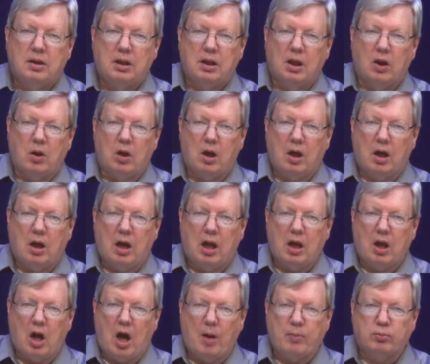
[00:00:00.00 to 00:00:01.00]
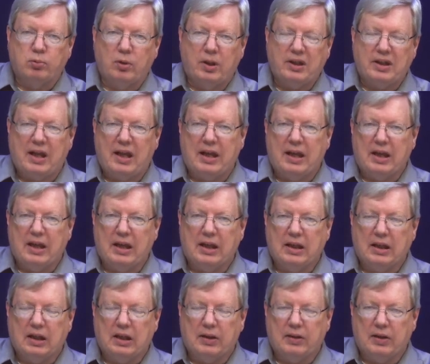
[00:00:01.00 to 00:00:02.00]
Now, I operate
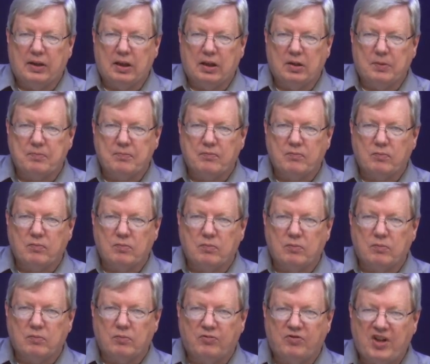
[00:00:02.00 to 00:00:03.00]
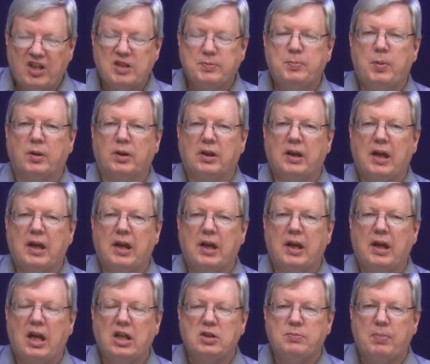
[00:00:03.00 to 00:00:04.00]
the
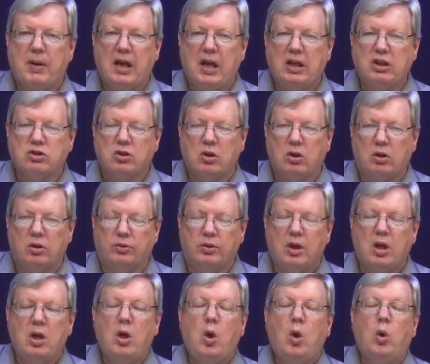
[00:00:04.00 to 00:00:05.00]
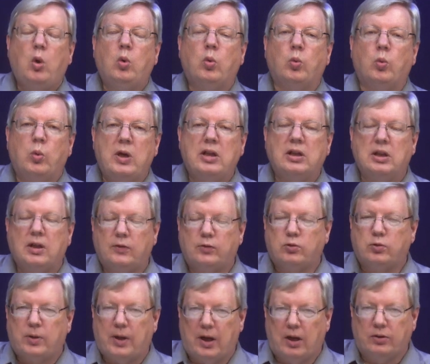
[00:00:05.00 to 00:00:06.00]
Facebook page called We
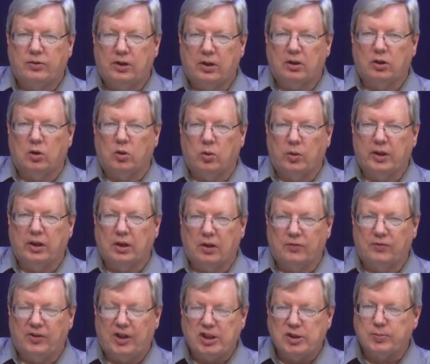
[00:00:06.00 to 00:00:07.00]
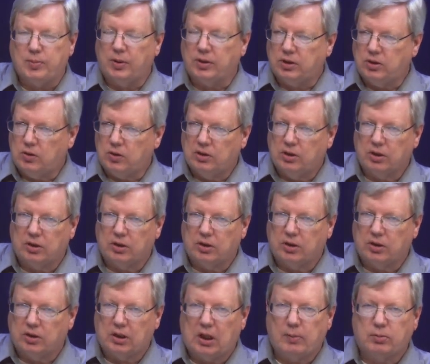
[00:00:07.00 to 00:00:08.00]
Love Troutdale, Oregon on Facebook. You can
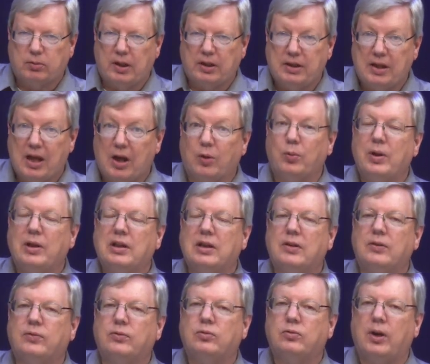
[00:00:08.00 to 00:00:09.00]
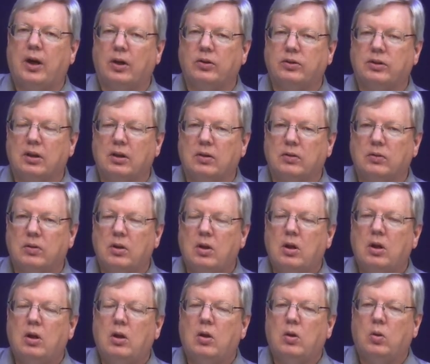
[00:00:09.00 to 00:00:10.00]
look it up right now, We Love Troutdale,
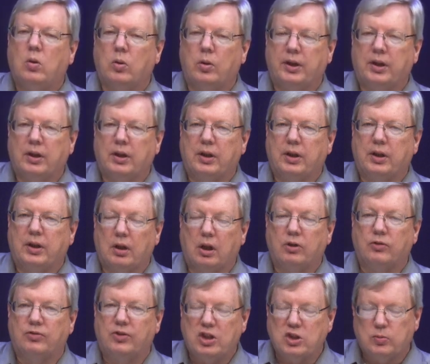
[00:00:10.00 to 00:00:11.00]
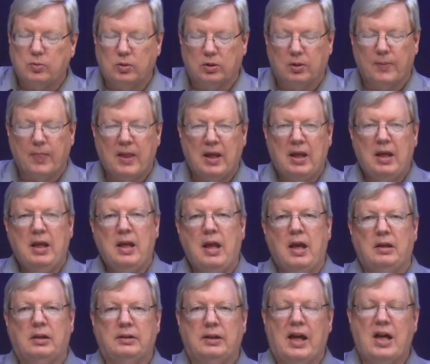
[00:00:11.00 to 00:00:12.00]
Oregon on Facebook.
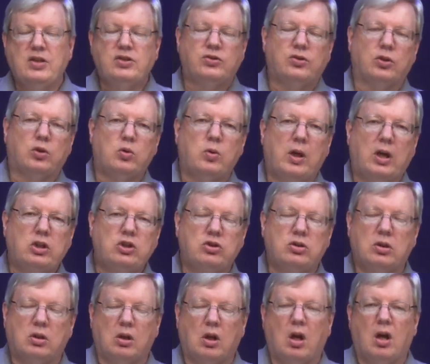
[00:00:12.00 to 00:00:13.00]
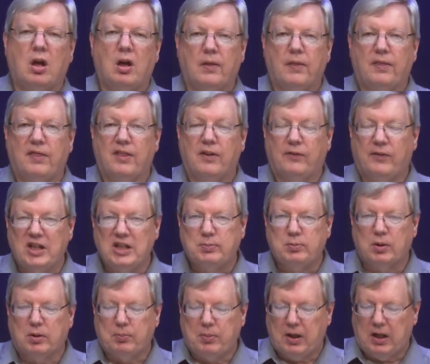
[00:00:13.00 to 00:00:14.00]
And I asked a question on the
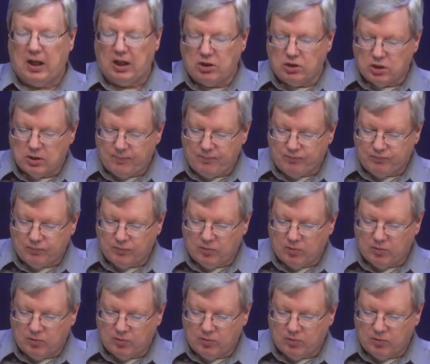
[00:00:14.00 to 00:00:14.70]
Facebook page,